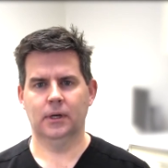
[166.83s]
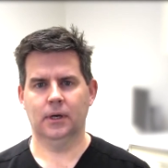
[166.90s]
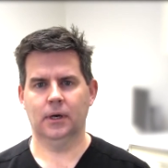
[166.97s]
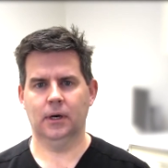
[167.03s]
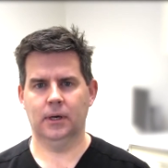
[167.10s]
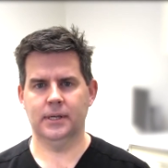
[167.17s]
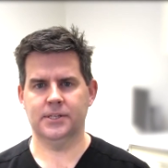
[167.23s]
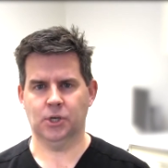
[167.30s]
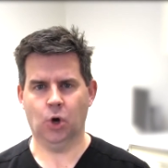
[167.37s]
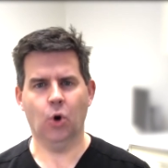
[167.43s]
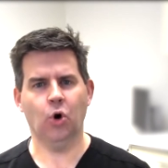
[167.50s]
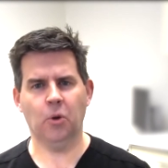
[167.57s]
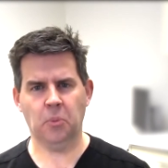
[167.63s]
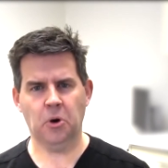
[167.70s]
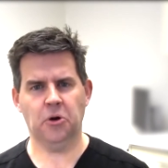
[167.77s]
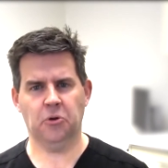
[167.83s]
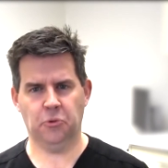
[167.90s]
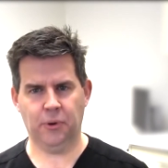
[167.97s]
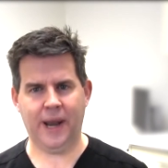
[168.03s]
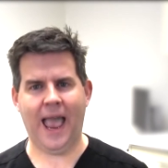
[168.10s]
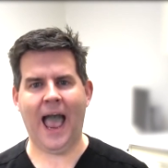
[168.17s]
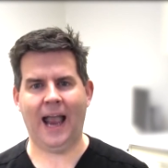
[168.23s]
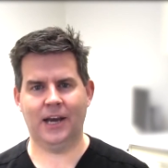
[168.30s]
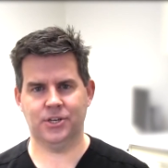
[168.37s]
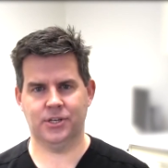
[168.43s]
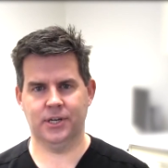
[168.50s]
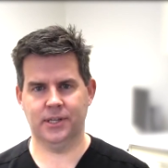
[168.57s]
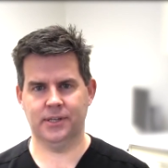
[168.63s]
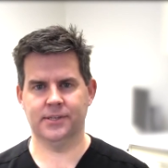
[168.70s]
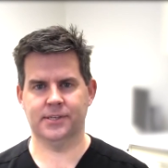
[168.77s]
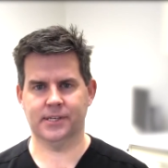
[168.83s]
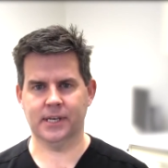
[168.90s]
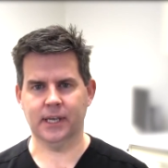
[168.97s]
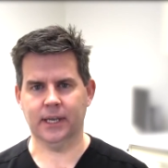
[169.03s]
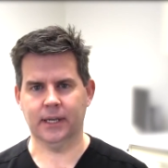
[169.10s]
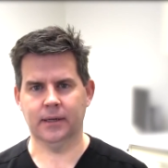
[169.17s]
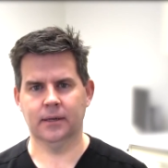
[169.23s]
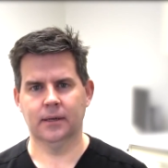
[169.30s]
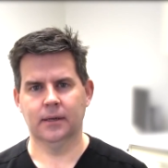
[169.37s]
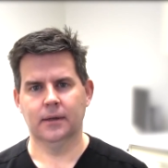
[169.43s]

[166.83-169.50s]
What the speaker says: it's a hormonal reaction in the skin.